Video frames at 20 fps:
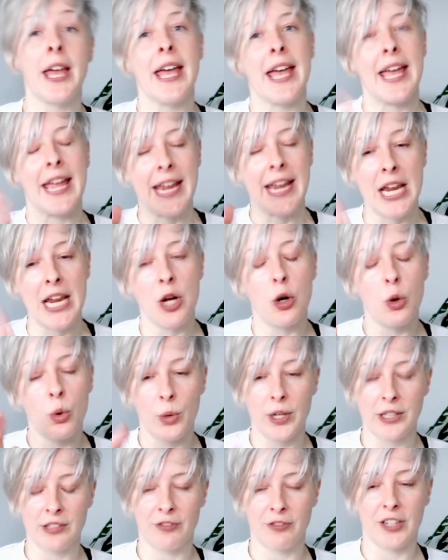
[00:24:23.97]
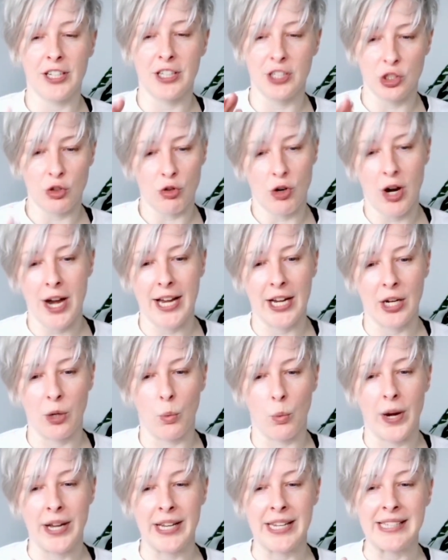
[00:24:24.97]
He always finished writing
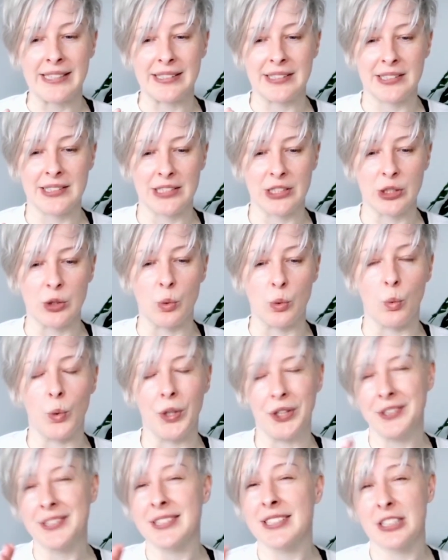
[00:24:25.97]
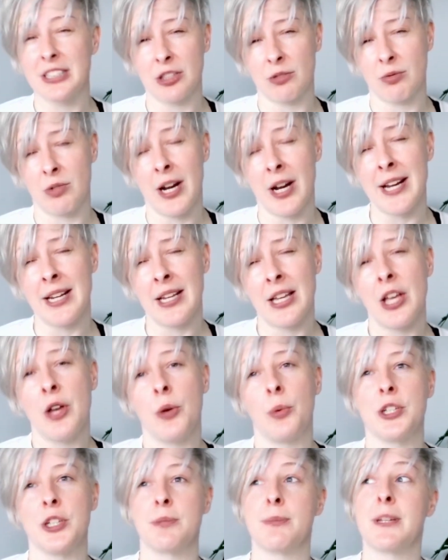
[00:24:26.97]
when he still wanted to write,
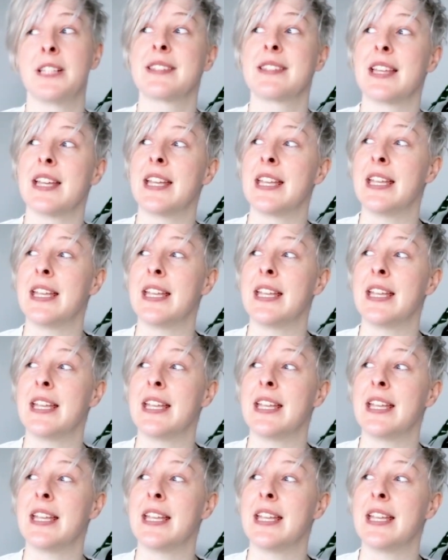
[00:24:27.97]
which meant that